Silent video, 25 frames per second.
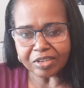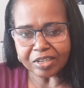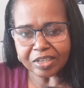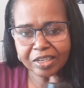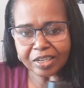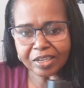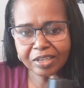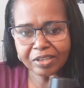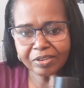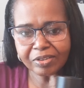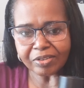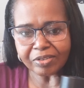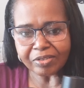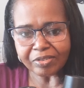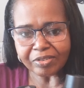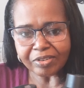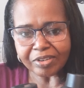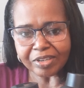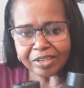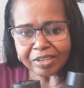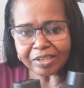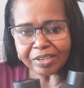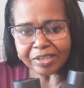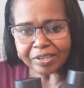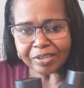their
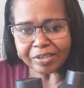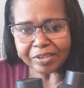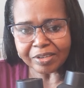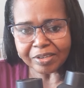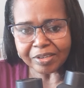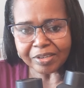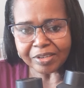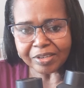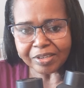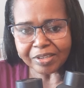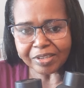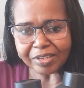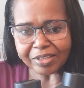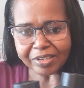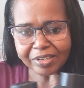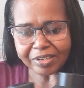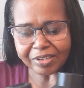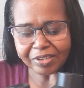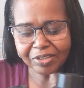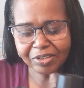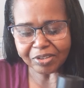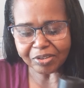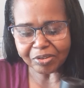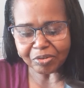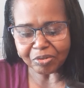lawn. They're
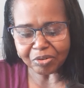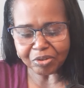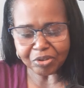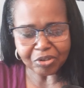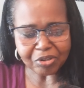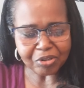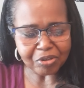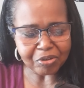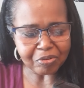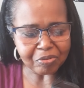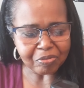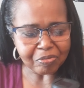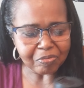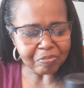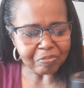so cute.